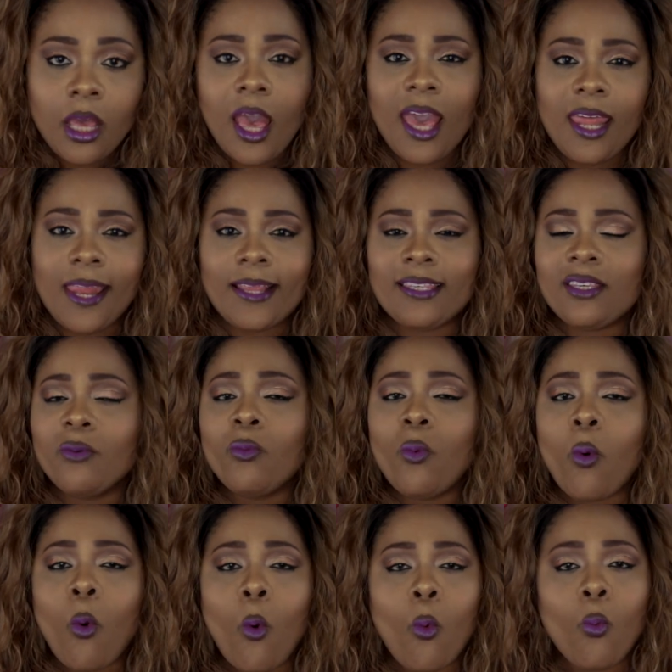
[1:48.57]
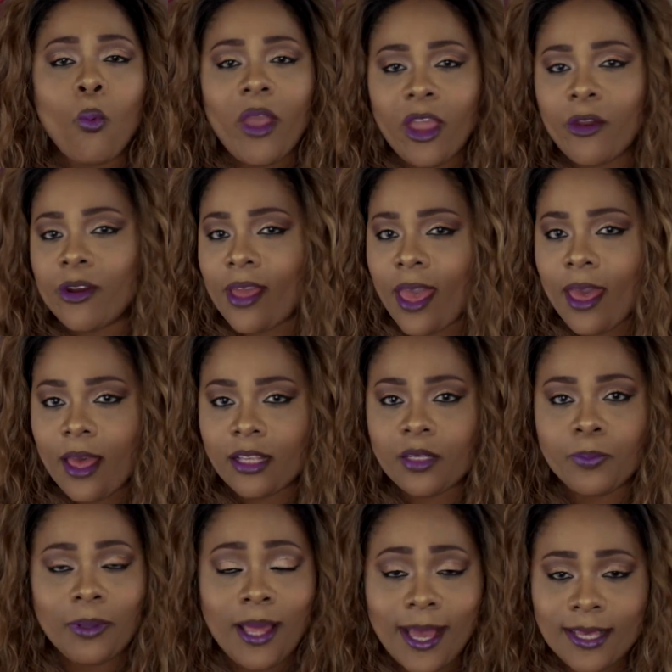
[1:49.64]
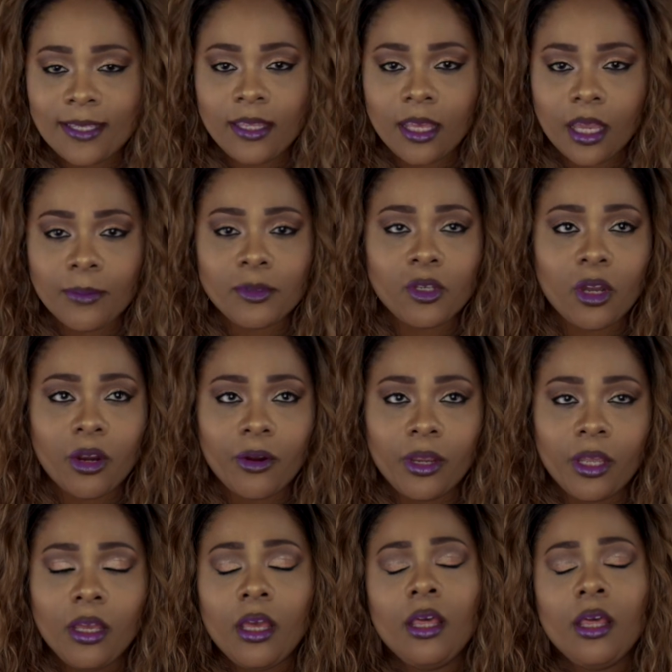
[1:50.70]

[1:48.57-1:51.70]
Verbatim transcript: and it's some weird ass plastic. I'm sorry.